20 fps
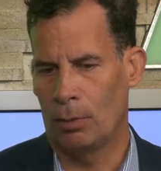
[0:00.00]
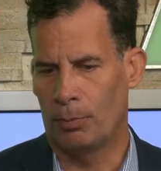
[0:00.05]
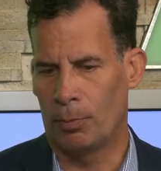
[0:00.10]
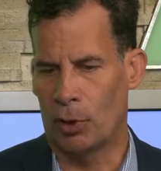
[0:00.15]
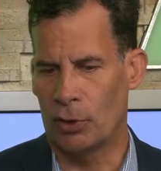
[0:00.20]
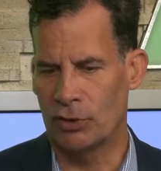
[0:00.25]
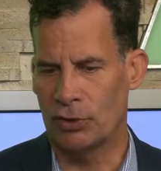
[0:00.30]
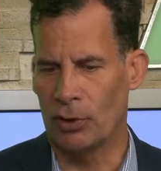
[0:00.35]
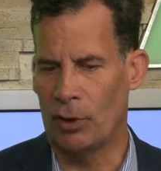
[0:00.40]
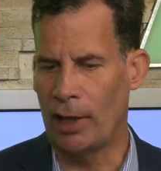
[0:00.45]

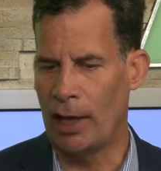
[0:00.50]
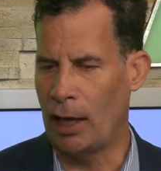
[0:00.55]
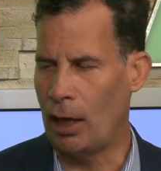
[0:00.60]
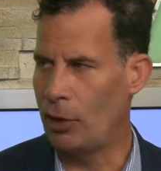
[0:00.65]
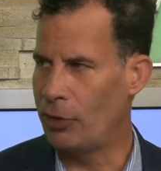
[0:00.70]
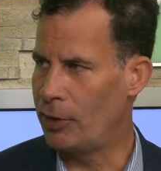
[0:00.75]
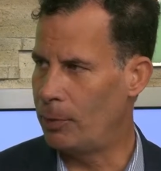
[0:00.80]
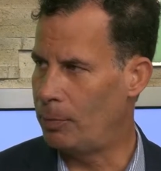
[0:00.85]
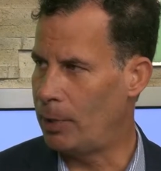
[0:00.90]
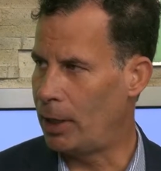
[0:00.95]
personal
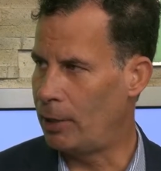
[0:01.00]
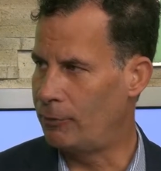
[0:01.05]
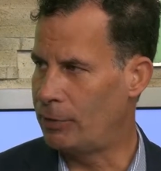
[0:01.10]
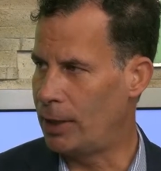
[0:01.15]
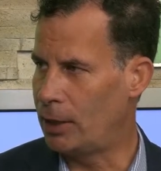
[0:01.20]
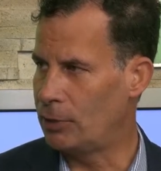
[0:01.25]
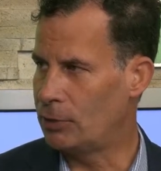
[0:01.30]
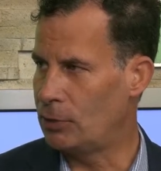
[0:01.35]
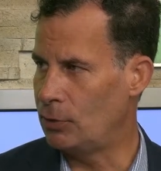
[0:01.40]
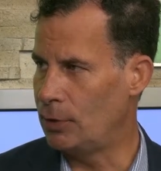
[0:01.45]
health above
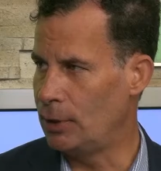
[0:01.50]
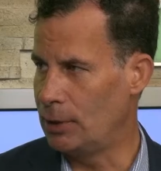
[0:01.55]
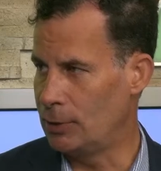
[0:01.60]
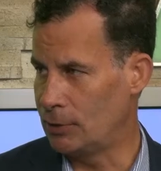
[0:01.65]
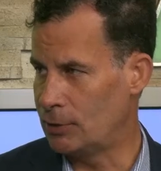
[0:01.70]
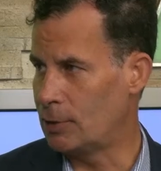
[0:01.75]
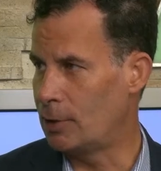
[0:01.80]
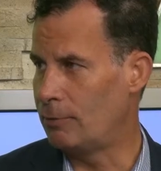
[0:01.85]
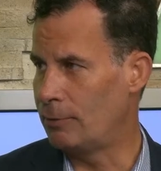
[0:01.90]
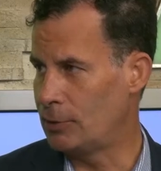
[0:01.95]
their duty to
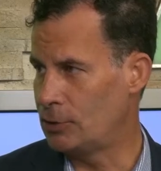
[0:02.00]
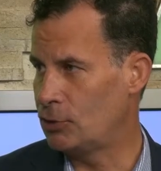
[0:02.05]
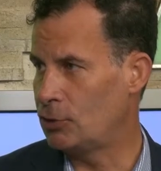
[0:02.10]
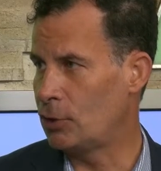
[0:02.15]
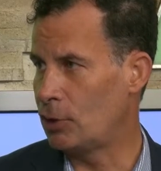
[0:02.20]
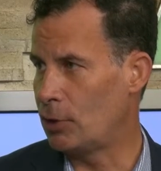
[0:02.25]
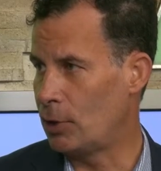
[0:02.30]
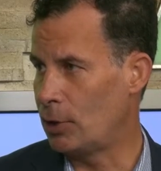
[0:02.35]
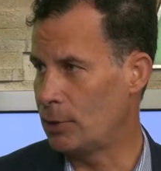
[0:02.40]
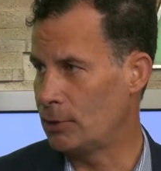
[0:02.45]
serve as
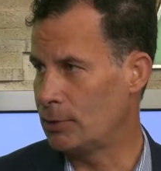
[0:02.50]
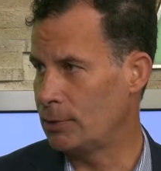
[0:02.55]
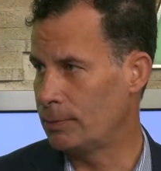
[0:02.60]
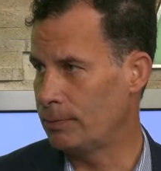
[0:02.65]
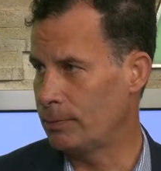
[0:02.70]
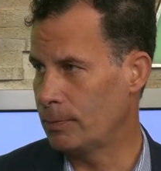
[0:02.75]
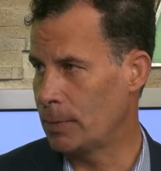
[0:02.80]
jurors.